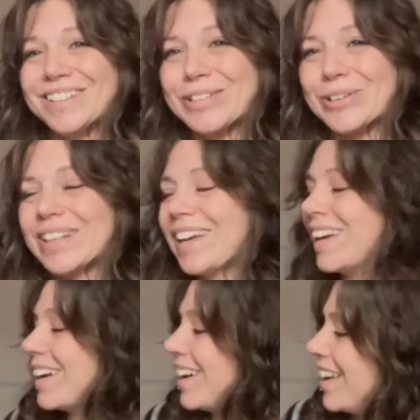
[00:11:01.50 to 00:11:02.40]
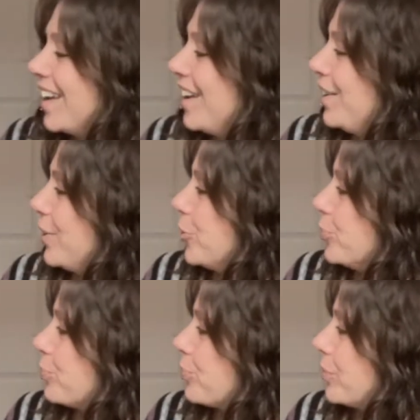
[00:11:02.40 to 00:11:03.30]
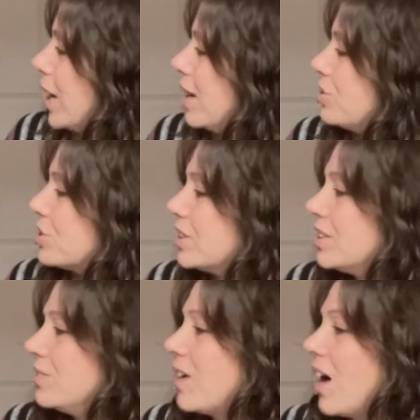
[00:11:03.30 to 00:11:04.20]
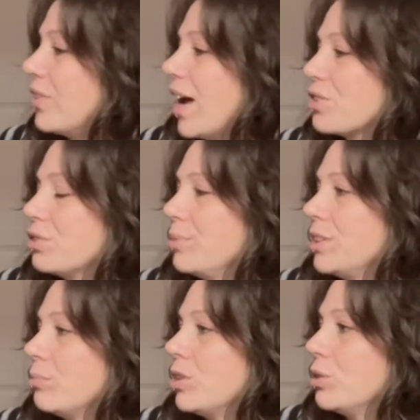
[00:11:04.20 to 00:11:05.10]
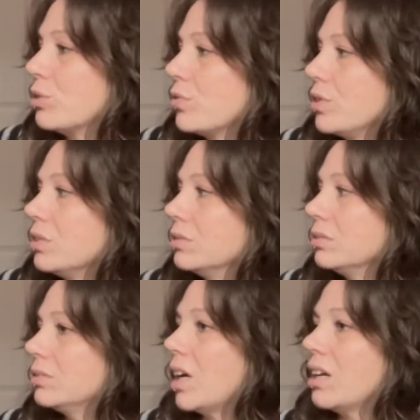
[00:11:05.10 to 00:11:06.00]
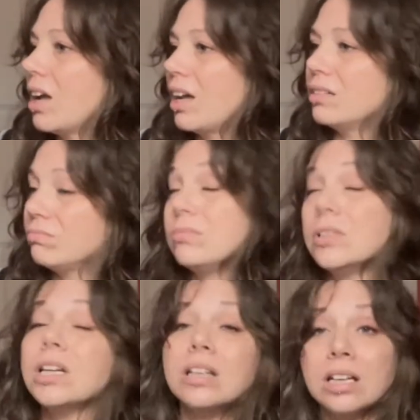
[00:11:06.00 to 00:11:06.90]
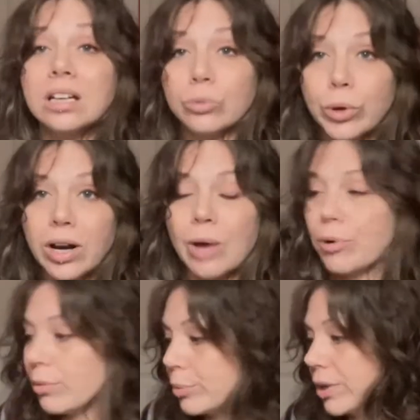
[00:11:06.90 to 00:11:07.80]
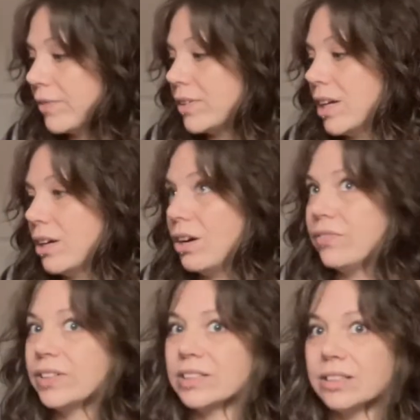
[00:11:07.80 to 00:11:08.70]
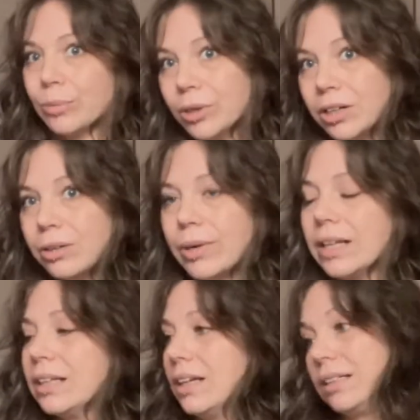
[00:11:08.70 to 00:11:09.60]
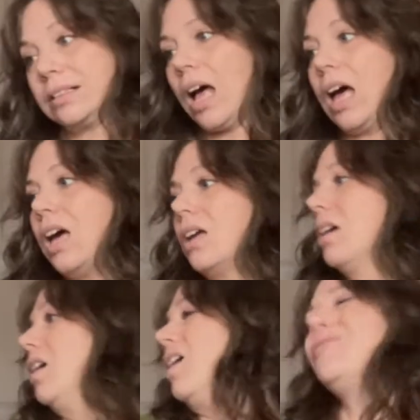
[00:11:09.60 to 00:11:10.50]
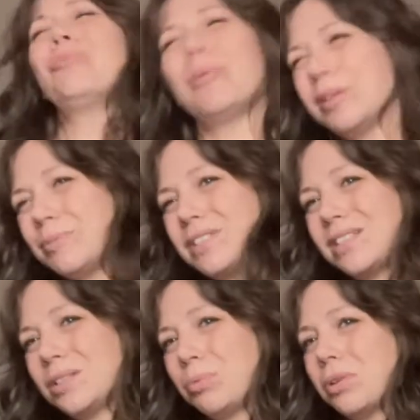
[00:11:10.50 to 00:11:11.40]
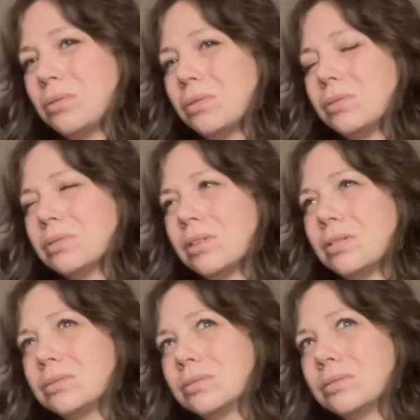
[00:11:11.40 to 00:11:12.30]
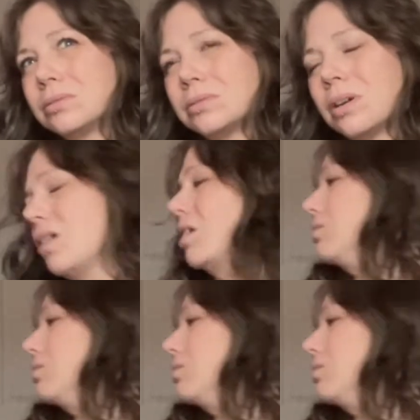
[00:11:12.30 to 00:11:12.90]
enjoy that. And just to have it actually be something useful that I did need and want. I'll probably have to take it off in the summer when it is hot. Although my basement stays pretty cool, so I don't know.